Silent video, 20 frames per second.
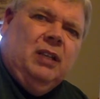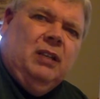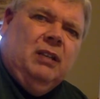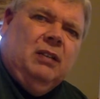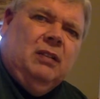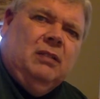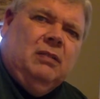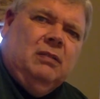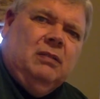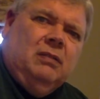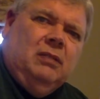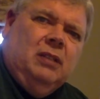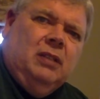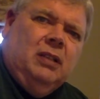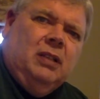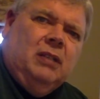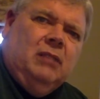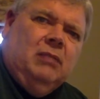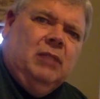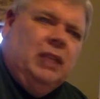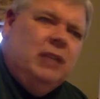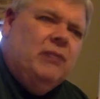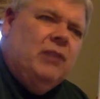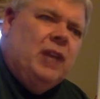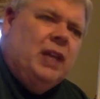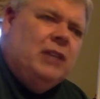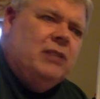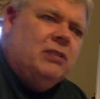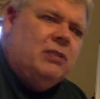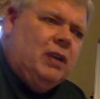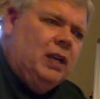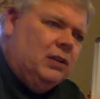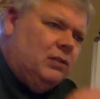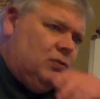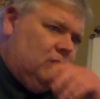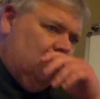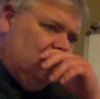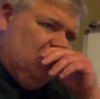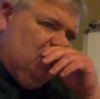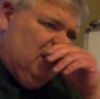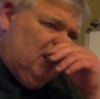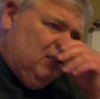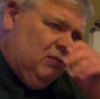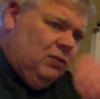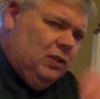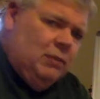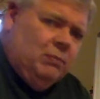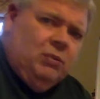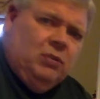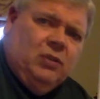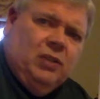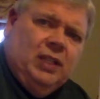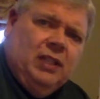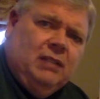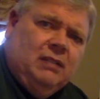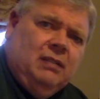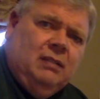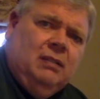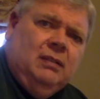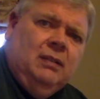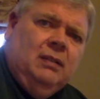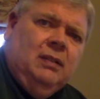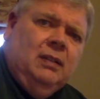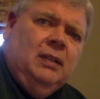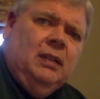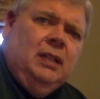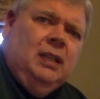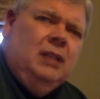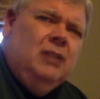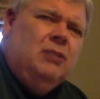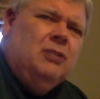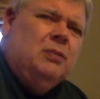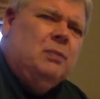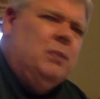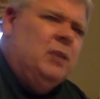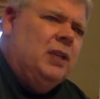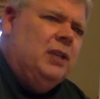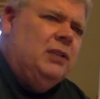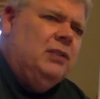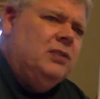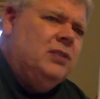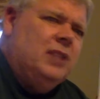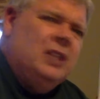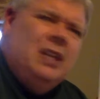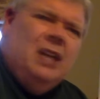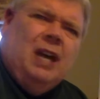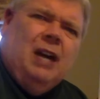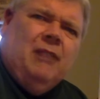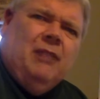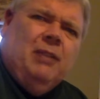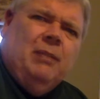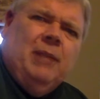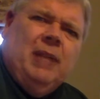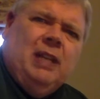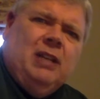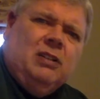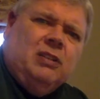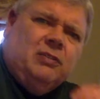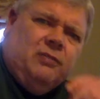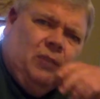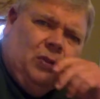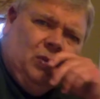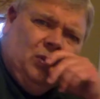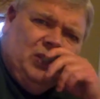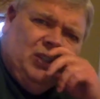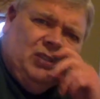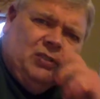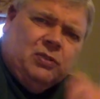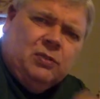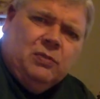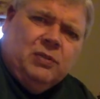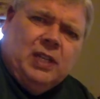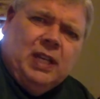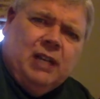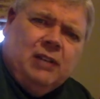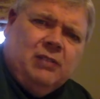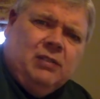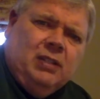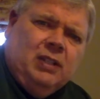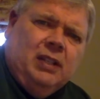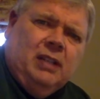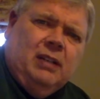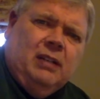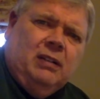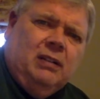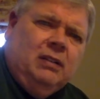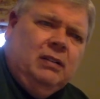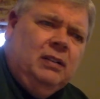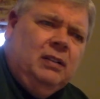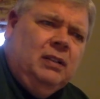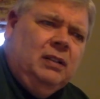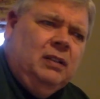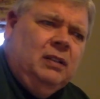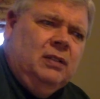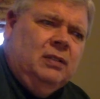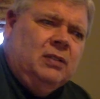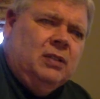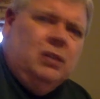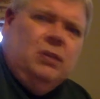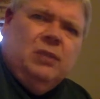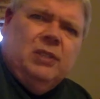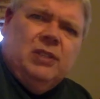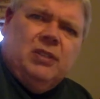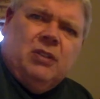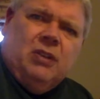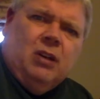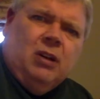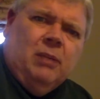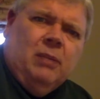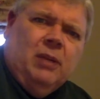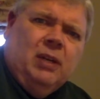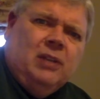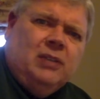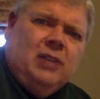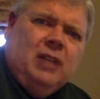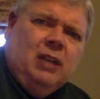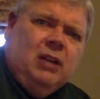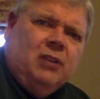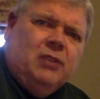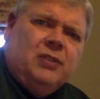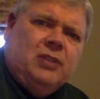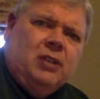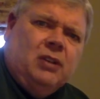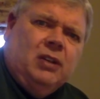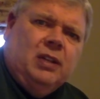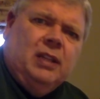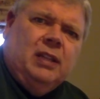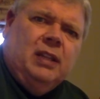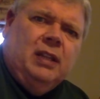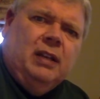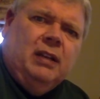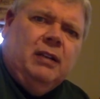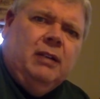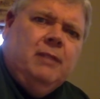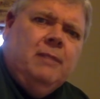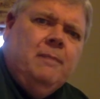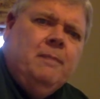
You had Levi Strauss was there at one point. Hills Brothers, the coffee makers, Folgers was actually there. So was Starbucks. They all started there.